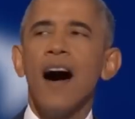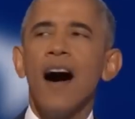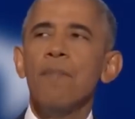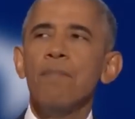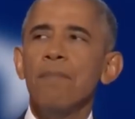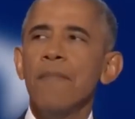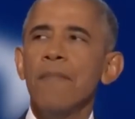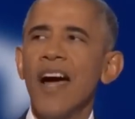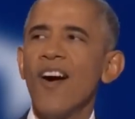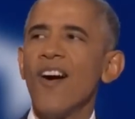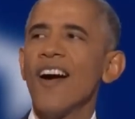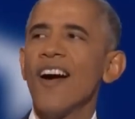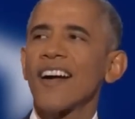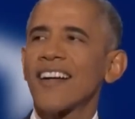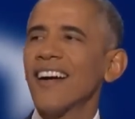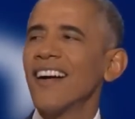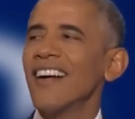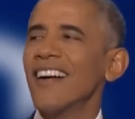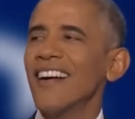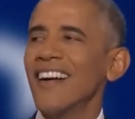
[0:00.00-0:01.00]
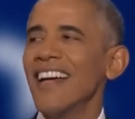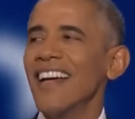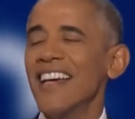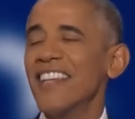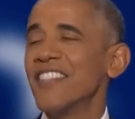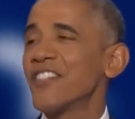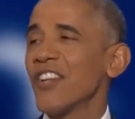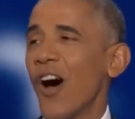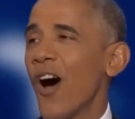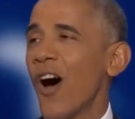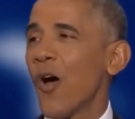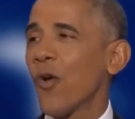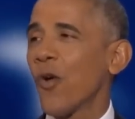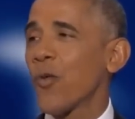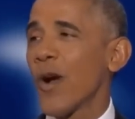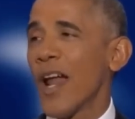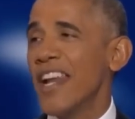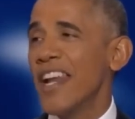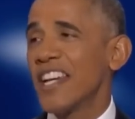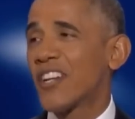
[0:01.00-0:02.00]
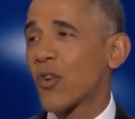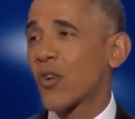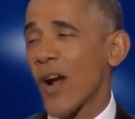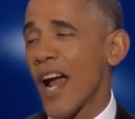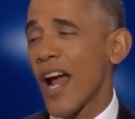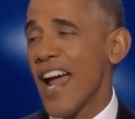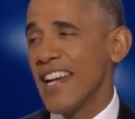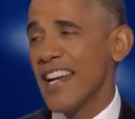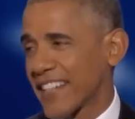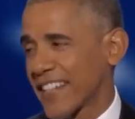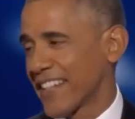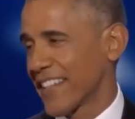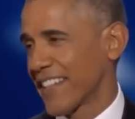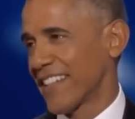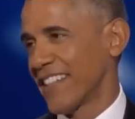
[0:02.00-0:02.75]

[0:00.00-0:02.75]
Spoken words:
America is already great.